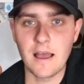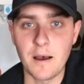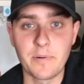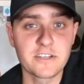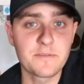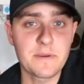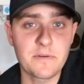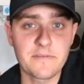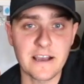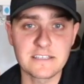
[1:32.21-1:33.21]
A bunch of people
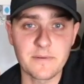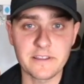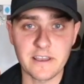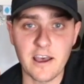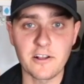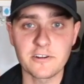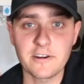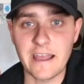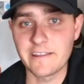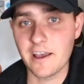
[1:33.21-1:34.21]
have asked about the color,
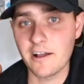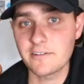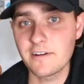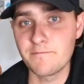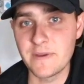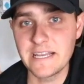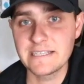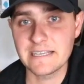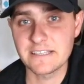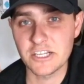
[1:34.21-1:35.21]
and the color of minis
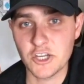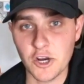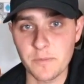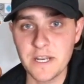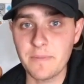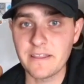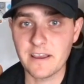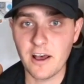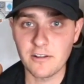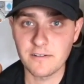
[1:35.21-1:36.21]
is determined by the
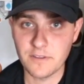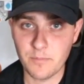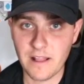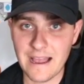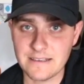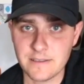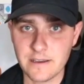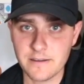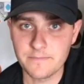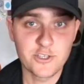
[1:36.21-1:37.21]
color of the plastic.
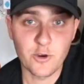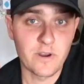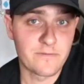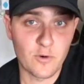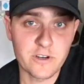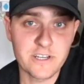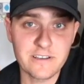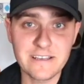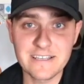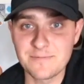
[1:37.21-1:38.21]
So
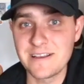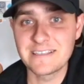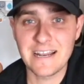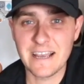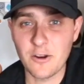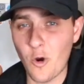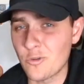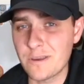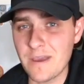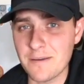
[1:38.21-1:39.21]
unfortunately, this means that I can
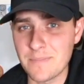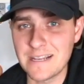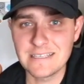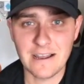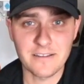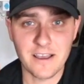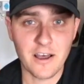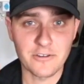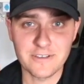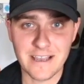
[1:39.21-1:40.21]
only make minis out of the
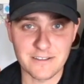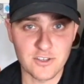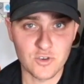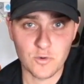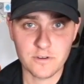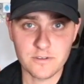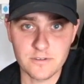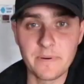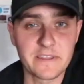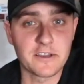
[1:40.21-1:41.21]
colors I can source.
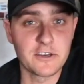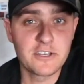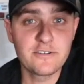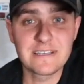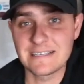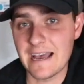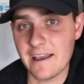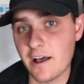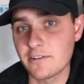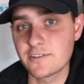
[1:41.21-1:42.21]
But the good news is that
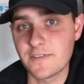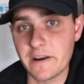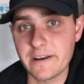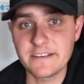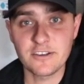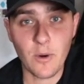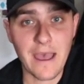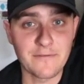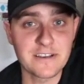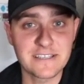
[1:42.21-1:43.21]
colors vary, so
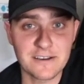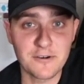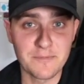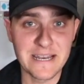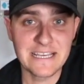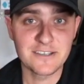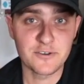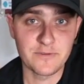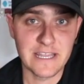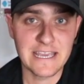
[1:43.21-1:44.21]
every single mini is
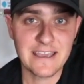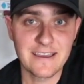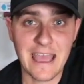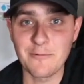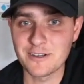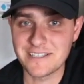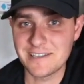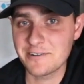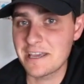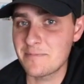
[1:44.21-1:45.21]
unique, and we're
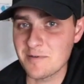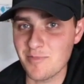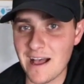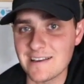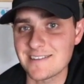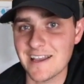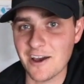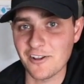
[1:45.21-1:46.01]
still keeping plastic out of